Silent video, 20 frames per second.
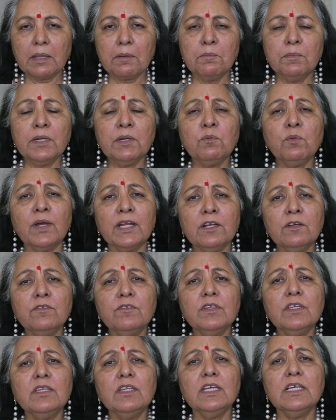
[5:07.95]
But one
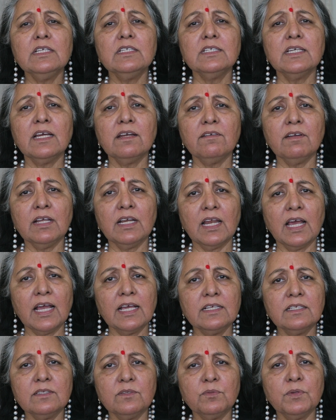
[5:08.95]
of the things I
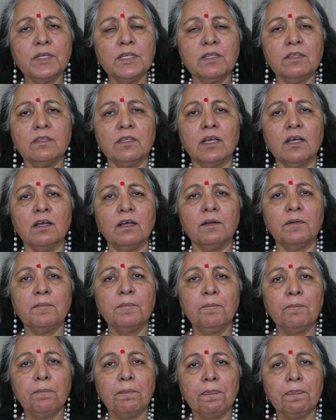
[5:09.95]
realize with Rahu